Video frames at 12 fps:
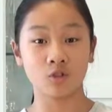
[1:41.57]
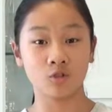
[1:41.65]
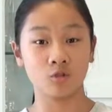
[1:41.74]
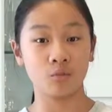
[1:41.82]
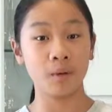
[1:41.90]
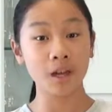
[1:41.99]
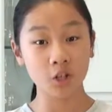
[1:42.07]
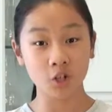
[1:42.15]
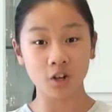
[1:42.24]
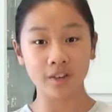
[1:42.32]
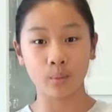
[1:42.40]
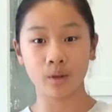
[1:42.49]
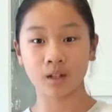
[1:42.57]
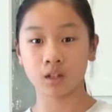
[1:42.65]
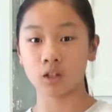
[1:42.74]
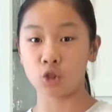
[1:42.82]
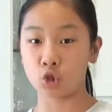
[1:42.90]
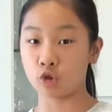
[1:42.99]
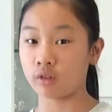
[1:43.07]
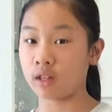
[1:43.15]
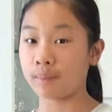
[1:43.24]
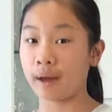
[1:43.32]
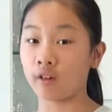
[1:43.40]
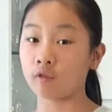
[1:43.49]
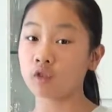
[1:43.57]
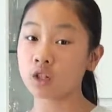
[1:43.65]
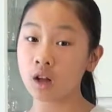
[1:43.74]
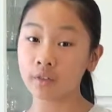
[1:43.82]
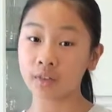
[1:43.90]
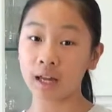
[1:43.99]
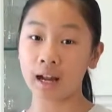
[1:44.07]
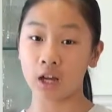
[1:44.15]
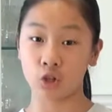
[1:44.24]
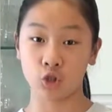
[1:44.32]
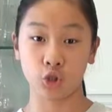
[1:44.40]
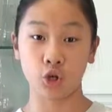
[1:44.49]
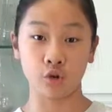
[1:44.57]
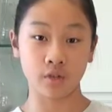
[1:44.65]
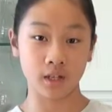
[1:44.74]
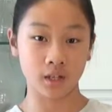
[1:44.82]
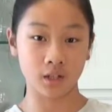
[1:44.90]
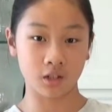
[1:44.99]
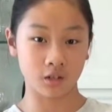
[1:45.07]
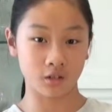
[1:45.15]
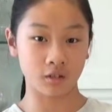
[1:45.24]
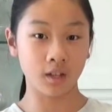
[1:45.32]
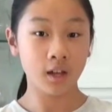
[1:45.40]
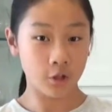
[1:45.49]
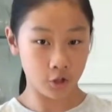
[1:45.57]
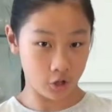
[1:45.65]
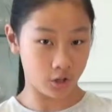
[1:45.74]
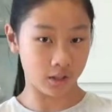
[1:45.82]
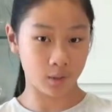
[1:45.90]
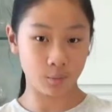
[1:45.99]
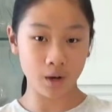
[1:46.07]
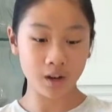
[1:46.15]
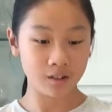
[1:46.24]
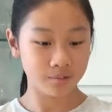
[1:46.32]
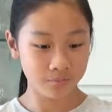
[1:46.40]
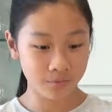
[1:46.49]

to make sure that we can control the amount of salt that actually goes into the garlic bread.